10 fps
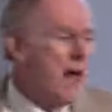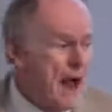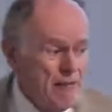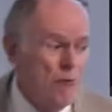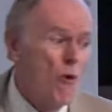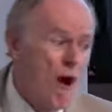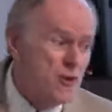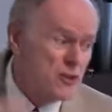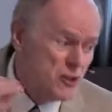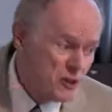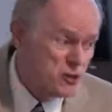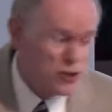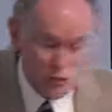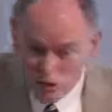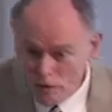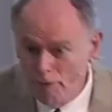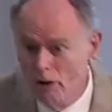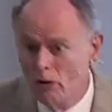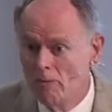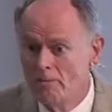after a while, you get the church
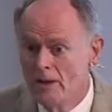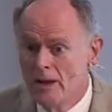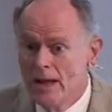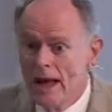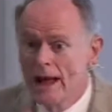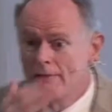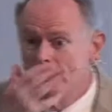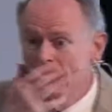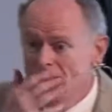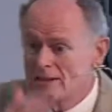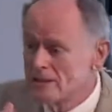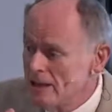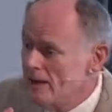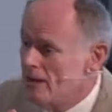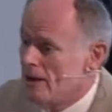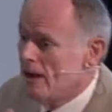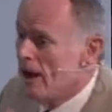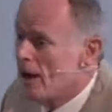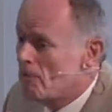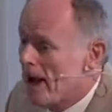filled. And then it said
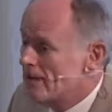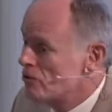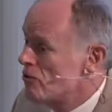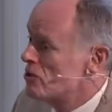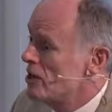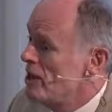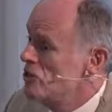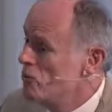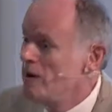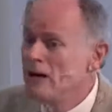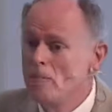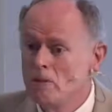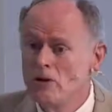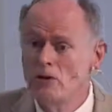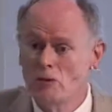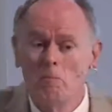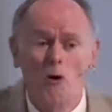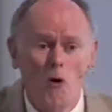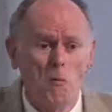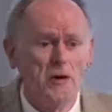Pastor Sage went up into the
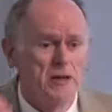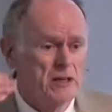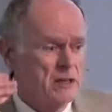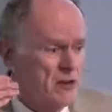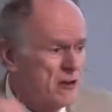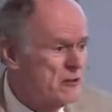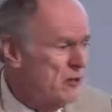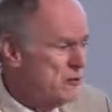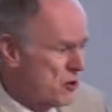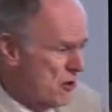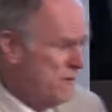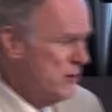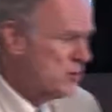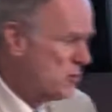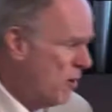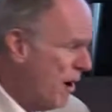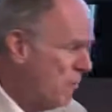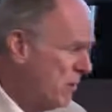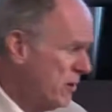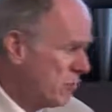pulpit and conducted service while
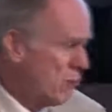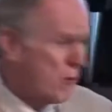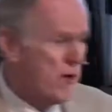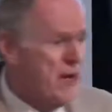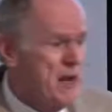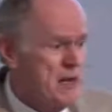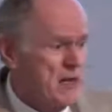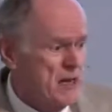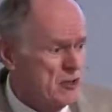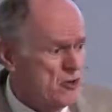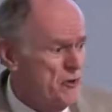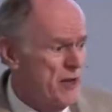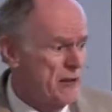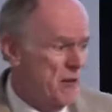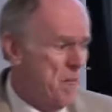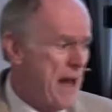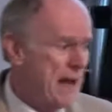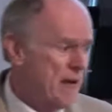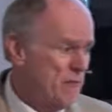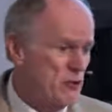Big Rory stood at the
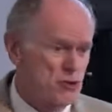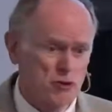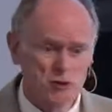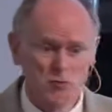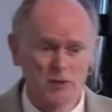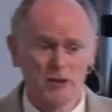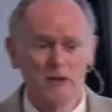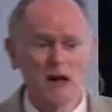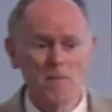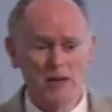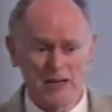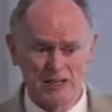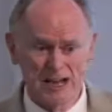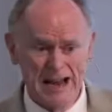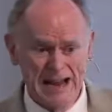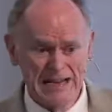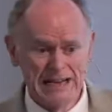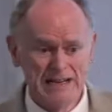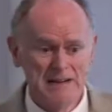back of the church with a club in his hand.